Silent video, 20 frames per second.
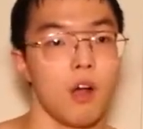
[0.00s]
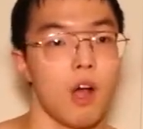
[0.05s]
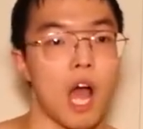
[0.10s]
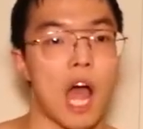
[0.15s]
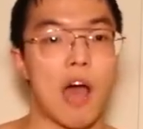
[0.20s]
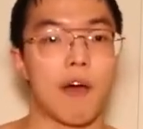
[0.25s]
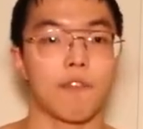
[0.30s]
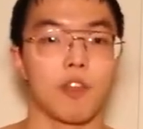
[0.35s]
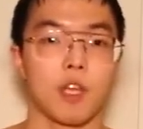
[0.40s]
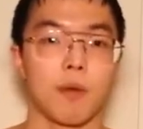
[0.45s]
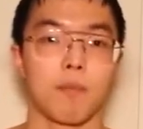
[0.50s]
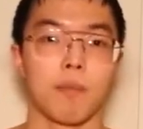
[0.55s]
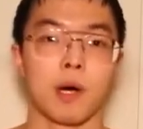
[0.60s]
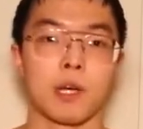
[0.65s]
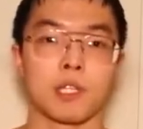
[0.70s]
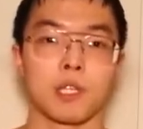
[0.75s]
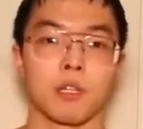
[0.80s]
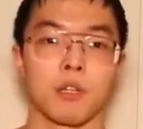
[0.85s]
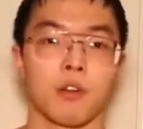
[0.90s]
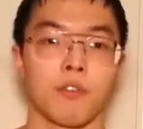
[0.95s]
Having a
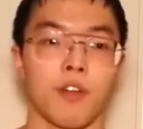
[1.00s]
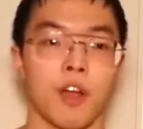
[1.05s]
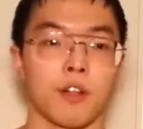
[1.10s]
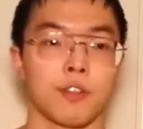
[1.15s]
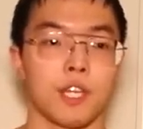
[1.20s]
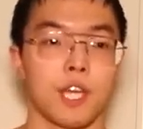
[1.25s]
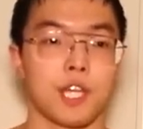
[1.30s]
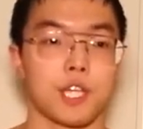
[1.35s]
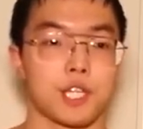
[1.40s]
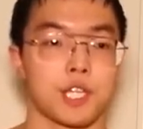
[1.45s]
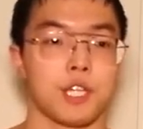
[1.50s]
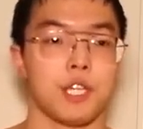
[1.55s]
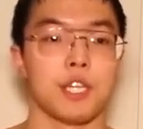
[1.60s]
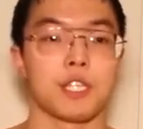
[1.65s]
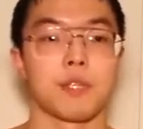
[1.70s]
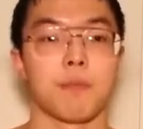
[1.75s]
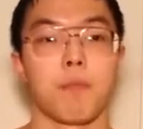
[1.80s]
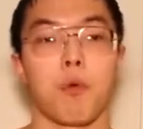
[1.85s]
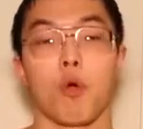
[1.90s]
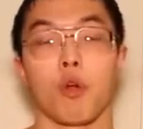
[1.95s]
muscular foundation
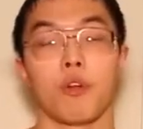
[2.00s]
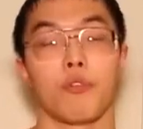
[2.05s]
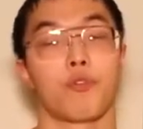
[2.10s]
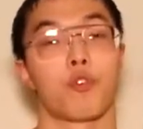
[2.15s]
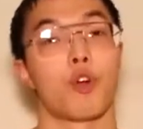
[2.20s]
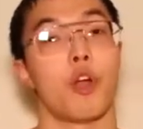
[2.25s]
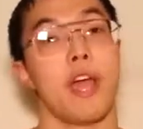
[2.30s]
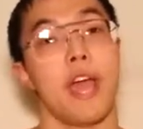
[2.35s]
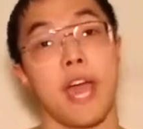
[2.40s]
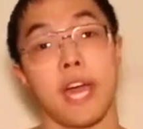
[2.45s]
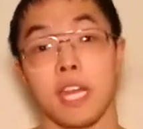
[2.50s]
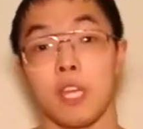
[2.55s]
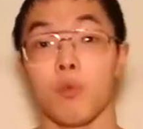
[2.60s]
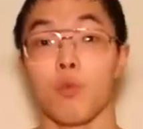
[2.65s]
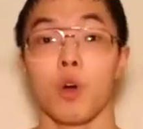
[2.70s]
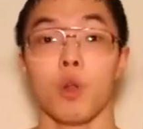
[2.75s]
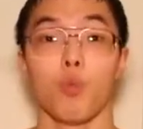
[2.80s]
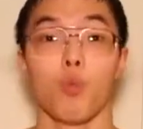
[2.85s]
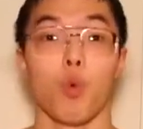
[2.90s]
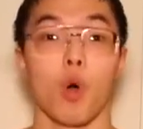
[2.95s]
is important for
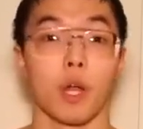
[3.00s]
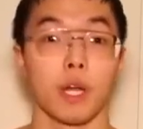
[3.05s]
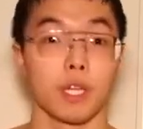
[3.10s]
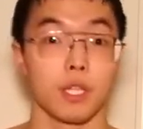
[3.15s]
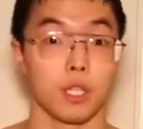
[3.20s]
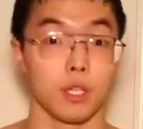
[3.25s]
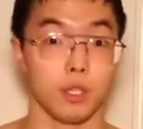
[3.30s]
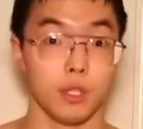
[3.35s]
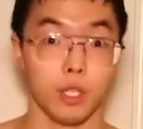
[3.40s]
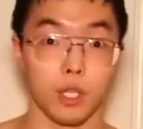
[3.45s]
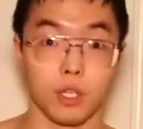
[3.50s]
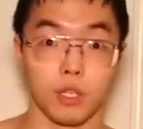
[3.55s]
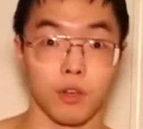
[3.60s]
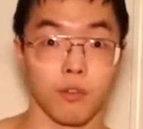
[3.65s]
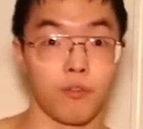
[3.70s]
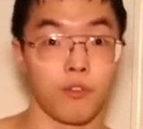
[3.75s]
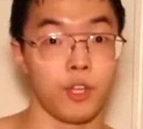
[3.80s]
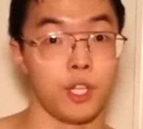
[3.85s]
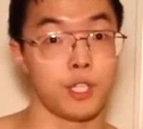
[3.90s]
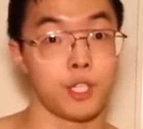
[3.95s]
anyone wanting to look
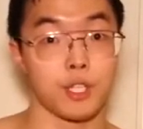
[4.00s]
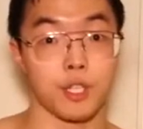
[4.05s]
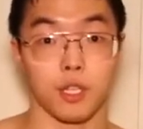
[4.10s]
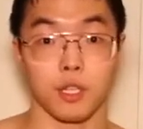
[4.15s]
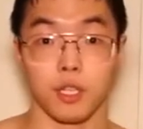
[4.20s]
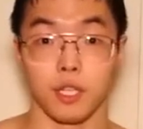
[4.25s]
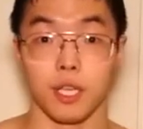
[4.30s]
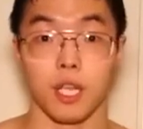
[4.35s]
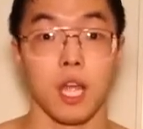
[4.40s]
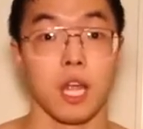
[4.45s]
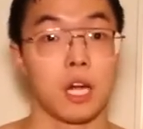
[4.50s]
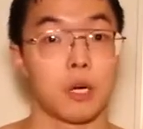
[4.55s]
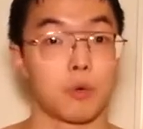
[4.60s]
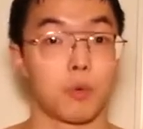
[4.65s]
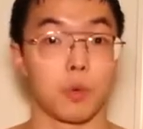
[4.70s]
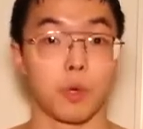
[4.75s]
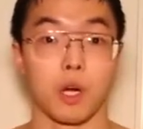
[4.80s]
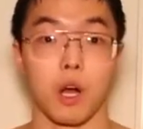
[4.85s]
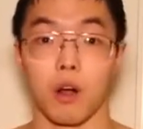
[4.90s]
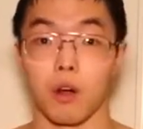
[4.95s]
good physically,
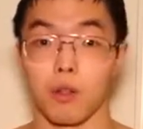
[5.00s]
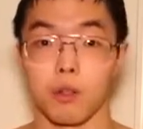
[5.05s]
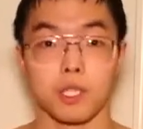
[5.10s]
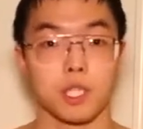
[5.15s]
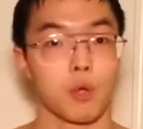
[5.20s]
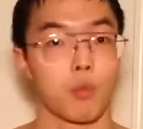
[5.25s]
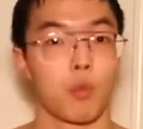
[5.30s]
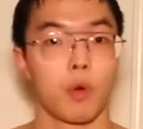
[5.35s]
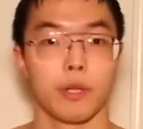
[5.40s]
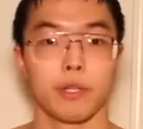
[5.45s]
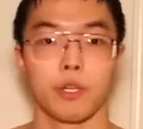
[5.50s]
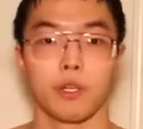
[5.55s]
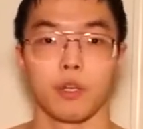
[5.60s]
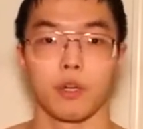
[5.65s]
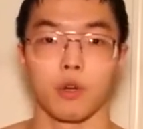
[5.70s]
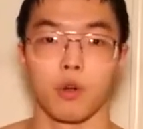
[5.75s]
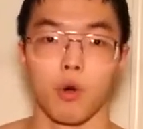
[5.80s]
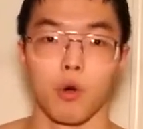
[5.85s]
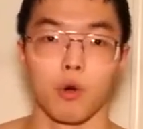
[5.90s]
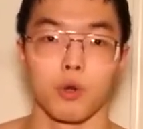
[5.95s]
regardless of whether
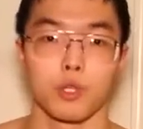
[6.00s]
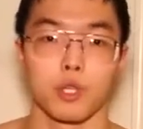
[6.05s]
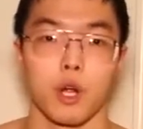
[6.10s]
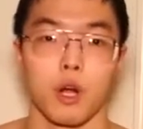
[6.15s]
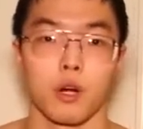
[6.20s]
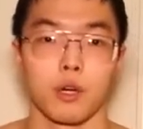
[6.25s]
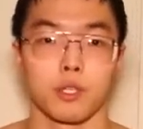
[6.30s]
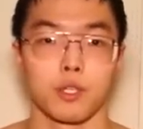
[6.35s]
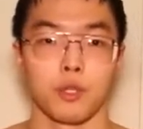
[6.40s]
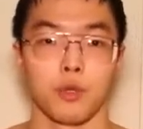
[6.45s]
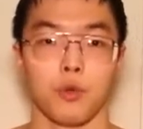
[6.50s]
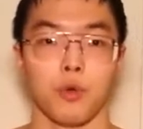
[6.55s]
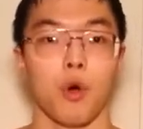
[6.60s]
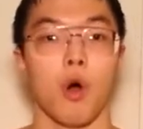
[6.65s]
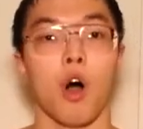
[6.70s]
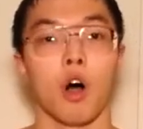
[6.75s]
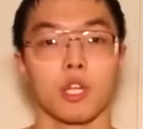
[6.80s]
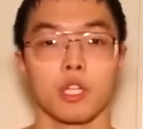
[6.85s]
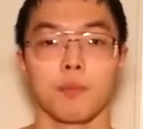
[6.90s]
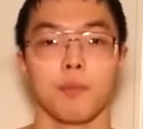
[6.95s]
your goals are to
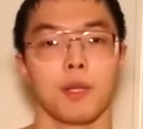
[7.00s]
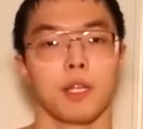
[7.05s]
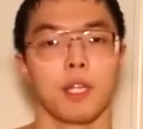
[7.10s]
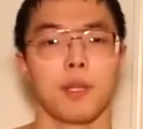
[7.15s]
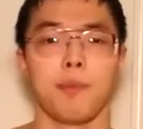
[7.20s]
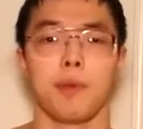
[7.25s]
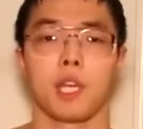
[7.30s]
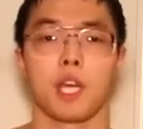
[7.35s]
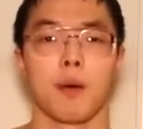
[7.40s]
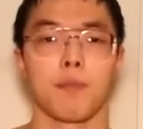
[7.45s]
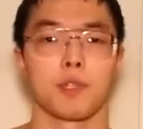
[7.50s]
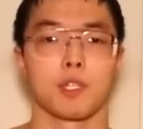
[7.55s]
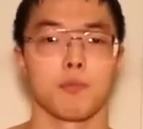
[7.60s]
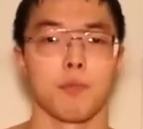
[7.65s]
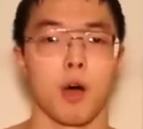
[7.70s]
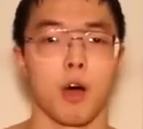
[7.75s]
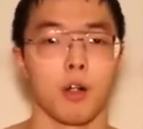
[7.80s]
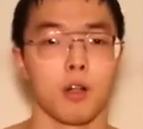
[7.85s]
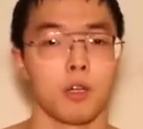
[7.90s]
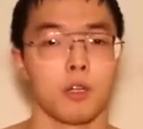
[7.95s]
ultimately become
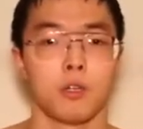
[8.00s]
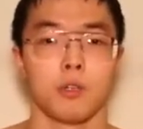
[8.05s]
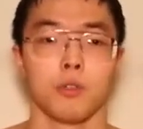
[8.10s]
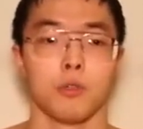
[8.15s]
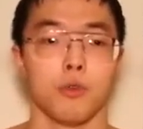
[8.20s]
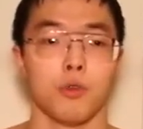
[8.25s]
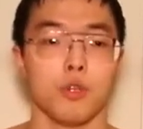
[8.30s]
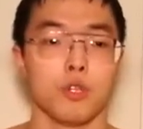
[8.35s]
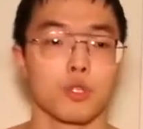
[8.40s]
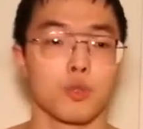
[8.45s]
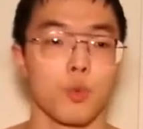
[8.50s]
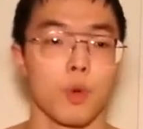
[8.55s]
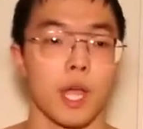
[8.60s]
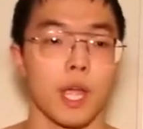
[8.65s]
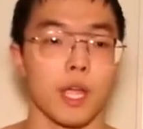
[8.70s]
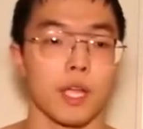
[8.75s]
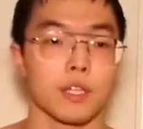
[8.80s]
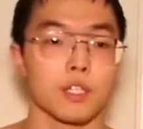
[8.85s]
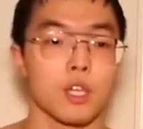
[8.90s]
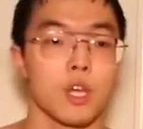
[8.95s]
smaller, lose
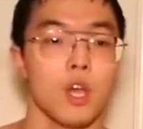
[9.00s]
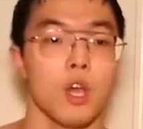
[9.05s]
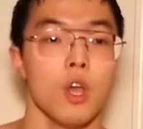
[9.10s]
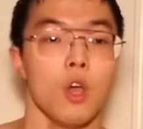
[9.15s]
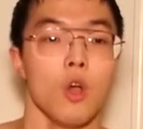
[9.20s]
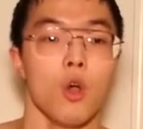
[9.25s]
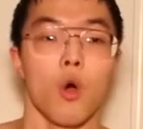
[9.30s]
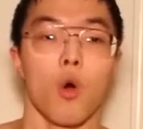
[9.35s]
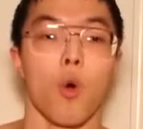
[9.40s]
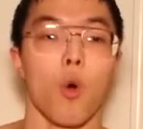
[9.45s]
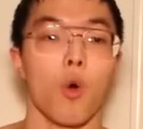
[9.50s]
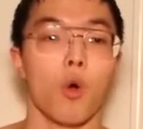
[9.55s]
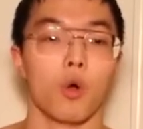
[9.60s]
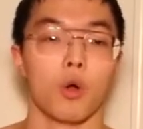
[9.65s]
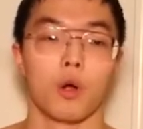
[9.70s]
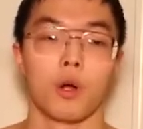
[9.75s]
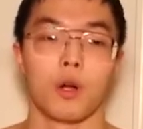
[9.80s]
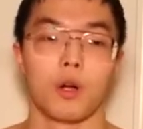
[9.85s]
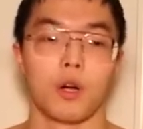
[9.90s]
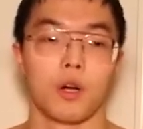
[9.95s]
weight,
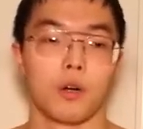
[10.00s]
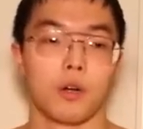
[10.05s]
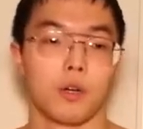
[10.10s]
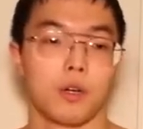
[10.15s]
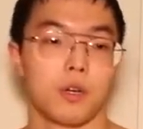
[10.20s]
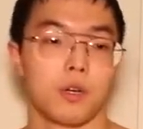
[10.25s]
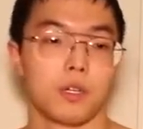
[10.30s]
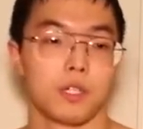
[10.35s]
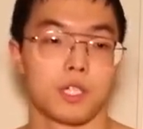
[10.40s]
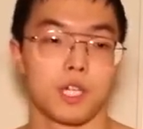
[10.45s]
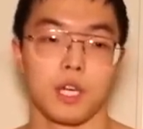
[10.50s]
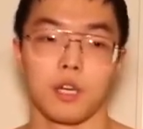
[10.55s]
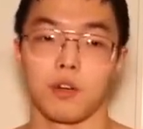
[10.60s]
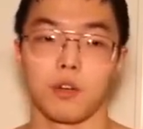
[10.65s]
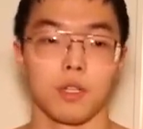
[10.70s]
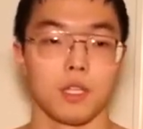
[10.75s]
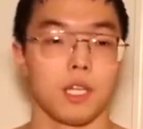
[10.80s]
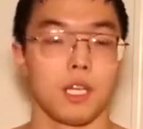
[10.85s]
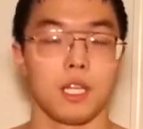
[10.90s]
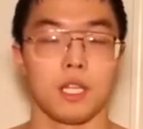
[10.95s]
or
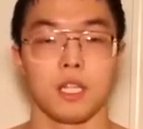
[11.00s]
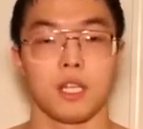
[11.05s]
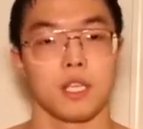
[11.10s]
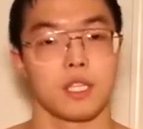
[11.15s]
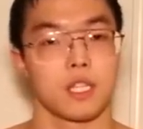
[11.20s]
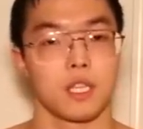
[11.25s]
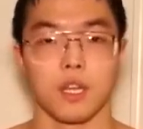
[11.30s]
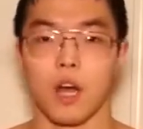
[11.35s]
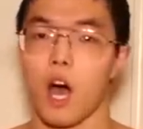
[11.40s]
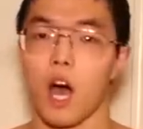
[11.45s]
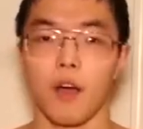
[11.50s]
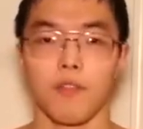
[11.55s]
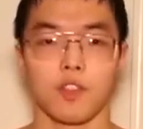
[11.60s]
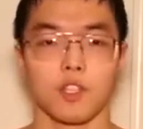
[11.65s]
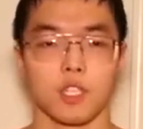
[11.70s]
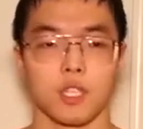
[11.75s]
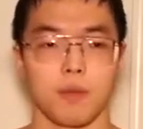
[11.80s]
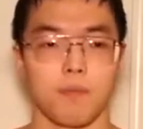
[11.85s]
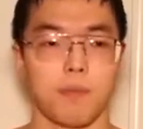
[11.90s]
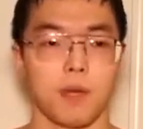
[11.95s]
general leanness, and
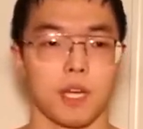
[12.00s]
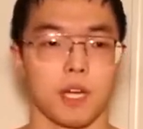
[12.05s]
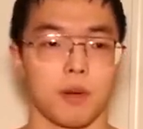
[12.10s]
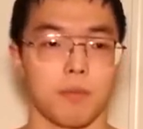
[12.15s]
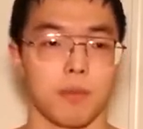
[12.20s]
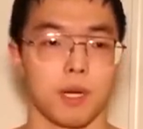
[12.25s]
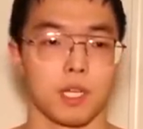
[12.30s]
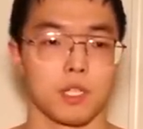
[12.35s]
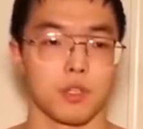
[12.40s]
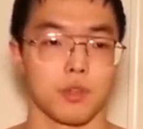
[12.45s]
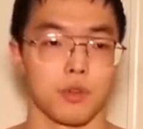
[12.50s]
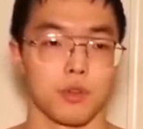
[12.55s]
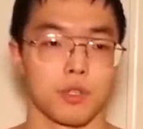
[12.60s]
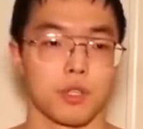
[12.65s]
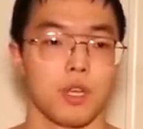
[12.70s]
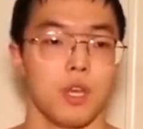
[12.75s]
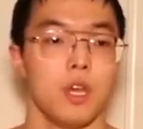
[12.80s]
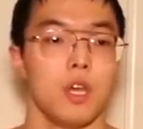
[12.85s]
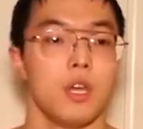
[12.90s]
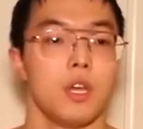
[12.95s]
obviously bigger muscles.